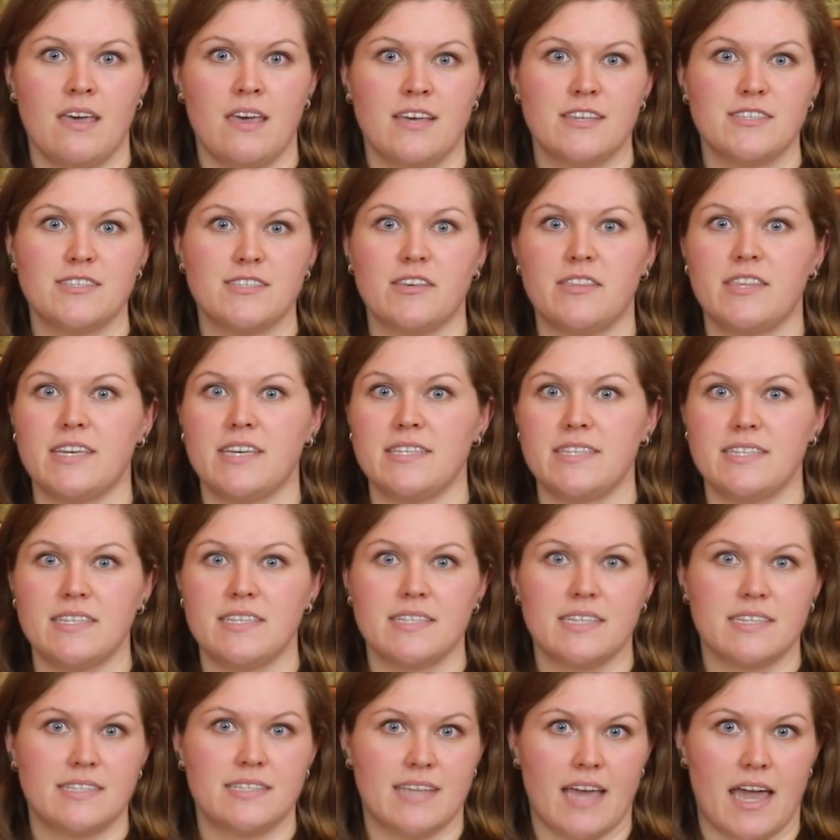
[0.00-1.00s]
So this
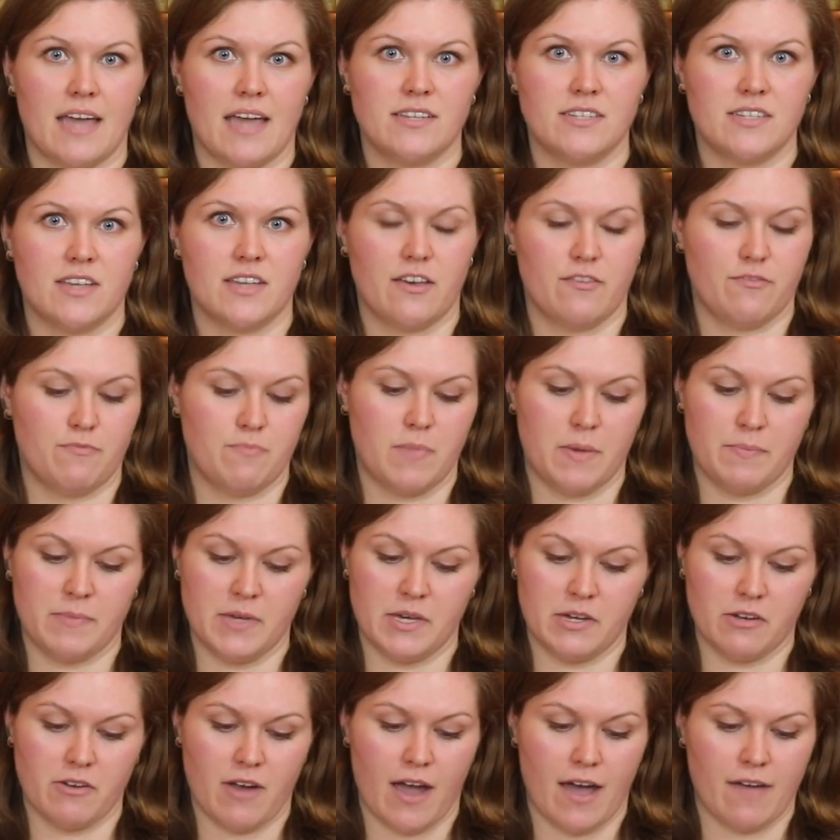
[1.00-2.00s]
is a set of
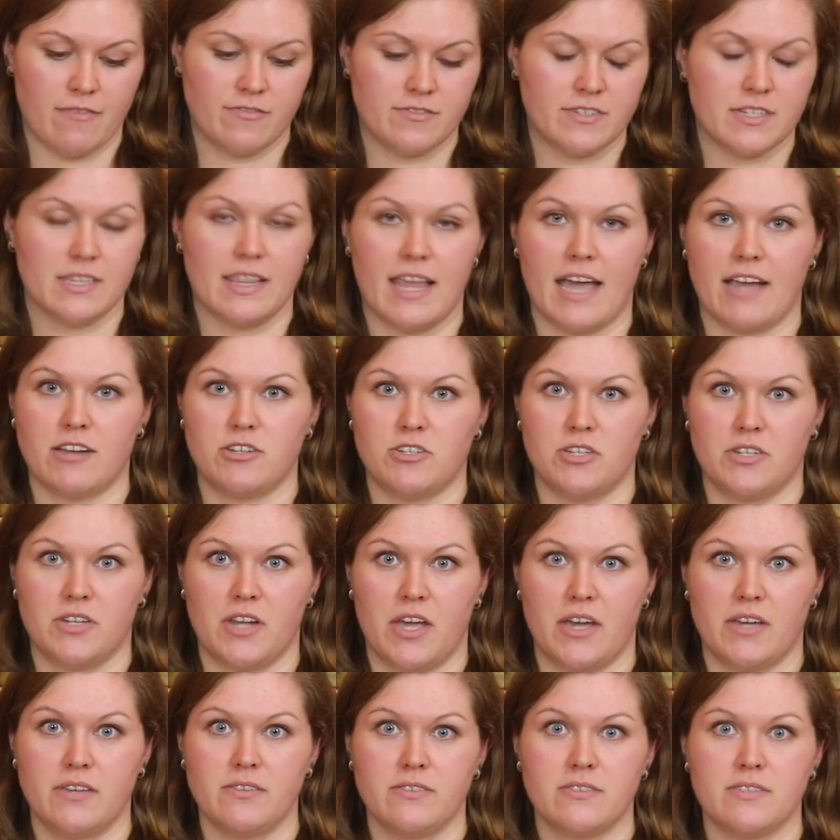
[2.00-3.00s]
mimeographed lecture
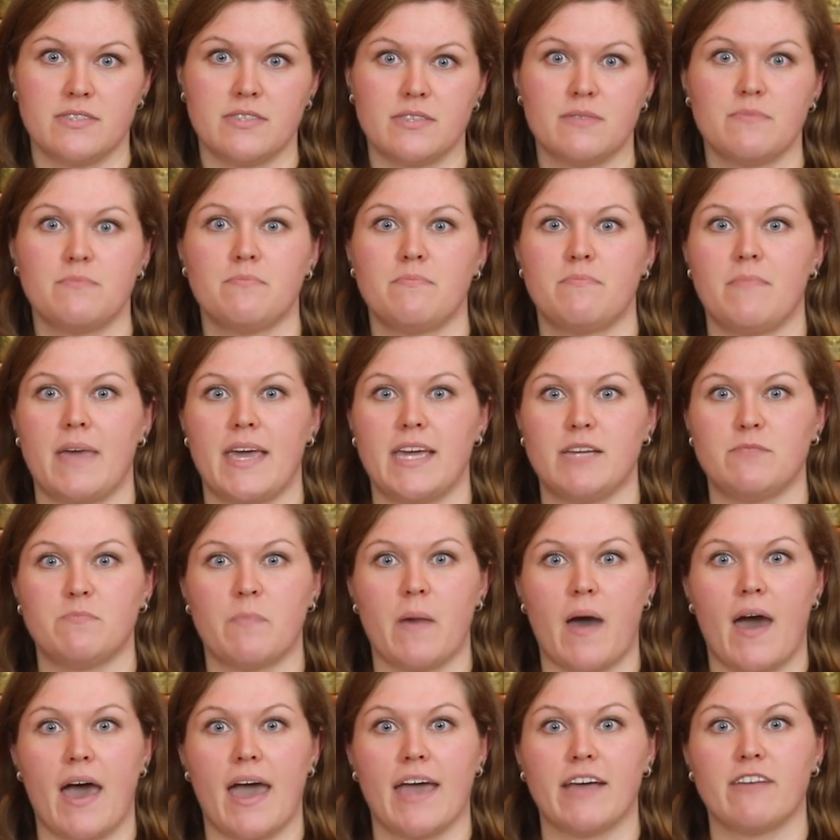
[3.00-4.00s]
notes made
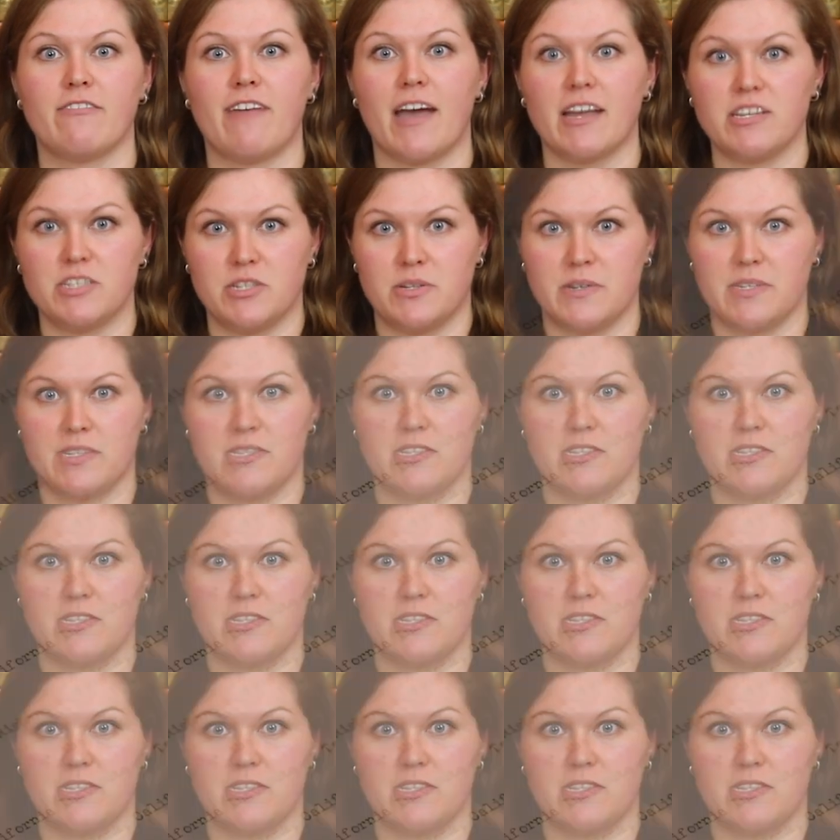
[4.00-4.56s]
by graduate